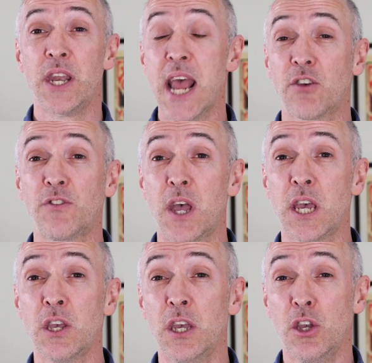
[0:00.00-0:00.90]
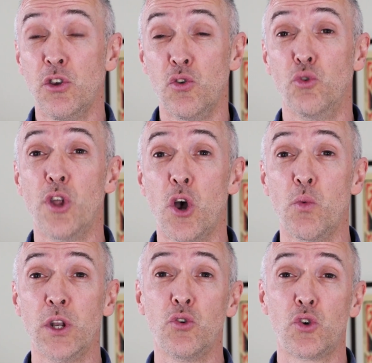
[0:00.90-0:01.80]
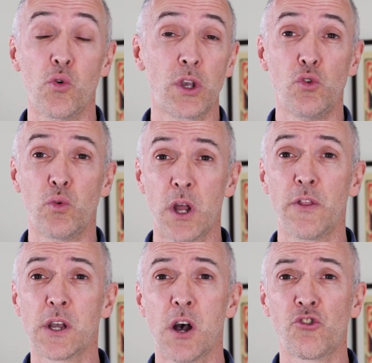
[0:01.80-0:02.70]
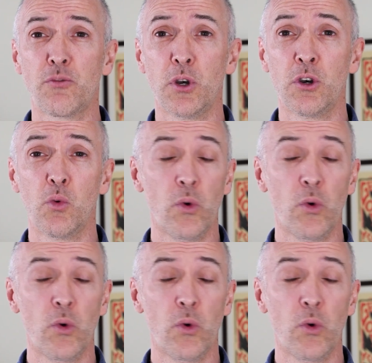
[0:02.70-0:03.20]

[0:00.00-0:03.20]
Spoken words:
the next day, you'll know when you're talking to another customer